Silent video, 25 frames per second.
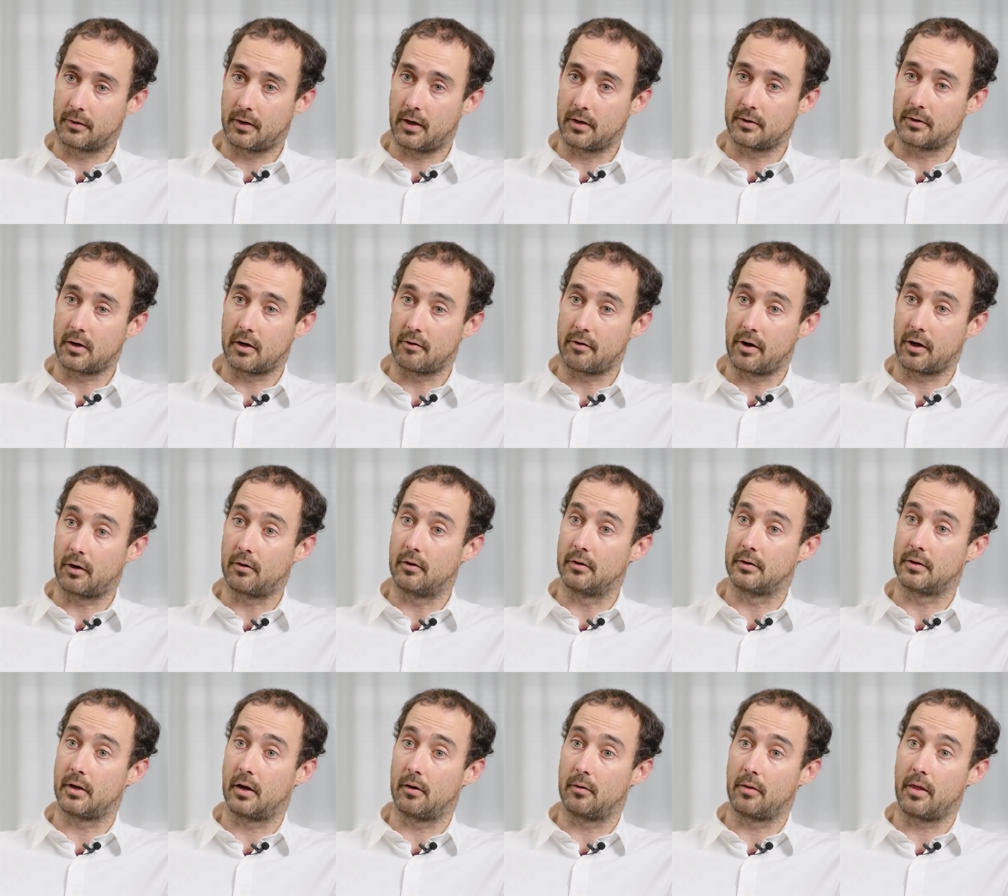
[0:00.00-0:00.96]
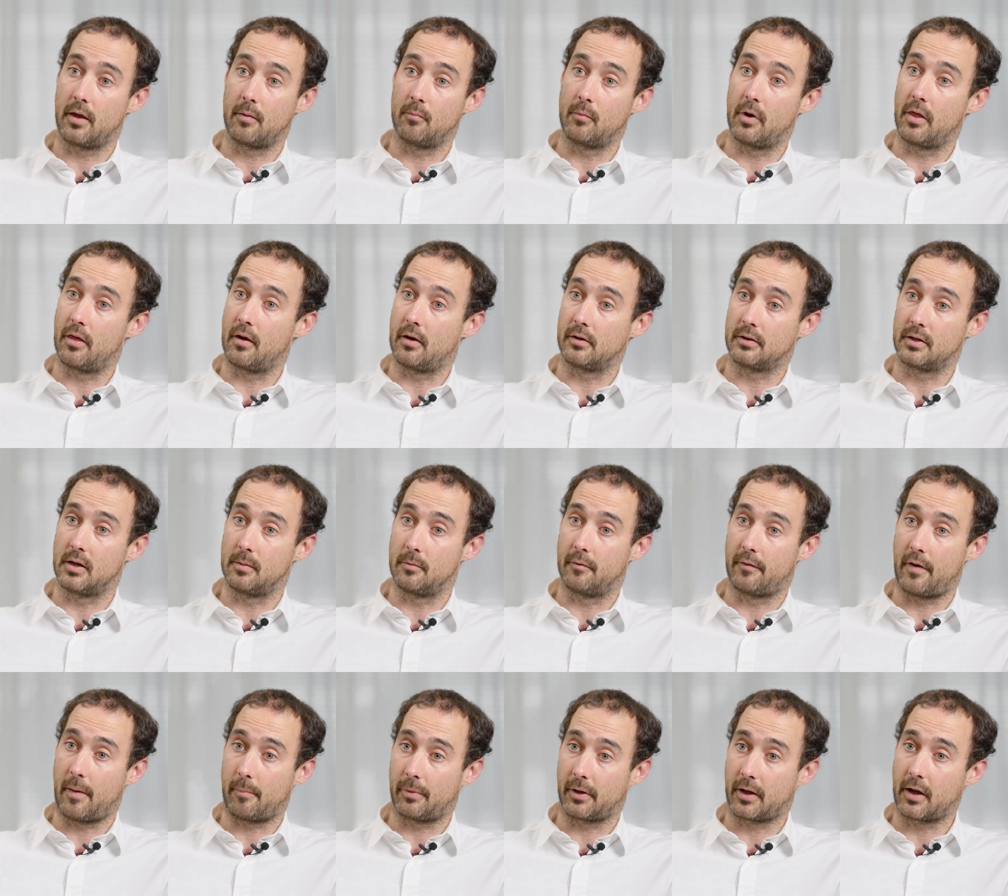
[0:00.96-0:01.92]
get direct contact with them with our team
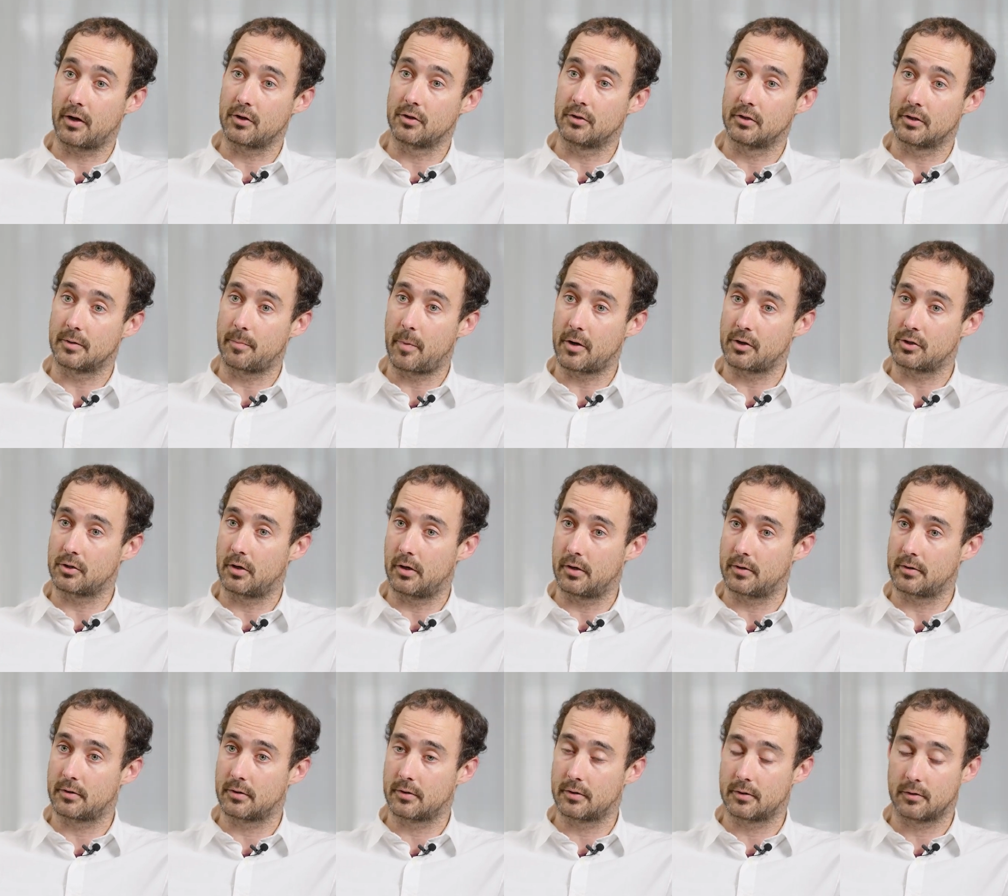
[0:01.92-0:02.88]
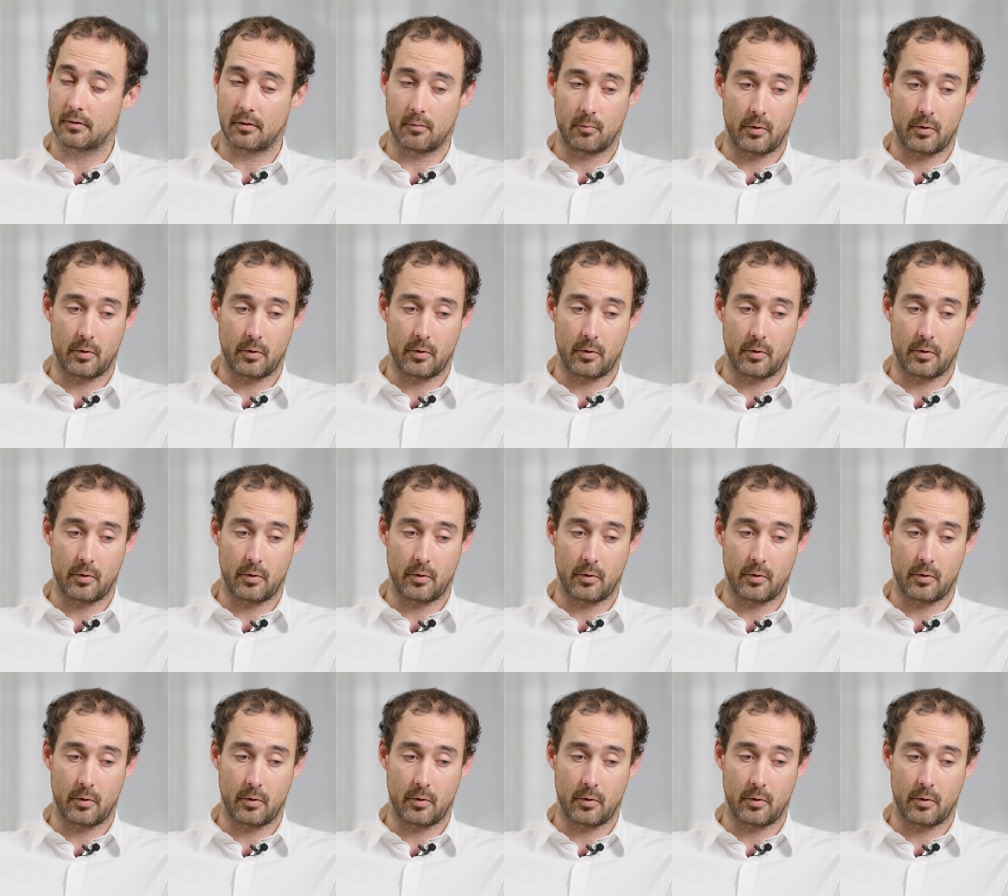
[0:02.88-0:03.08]
of application specialists.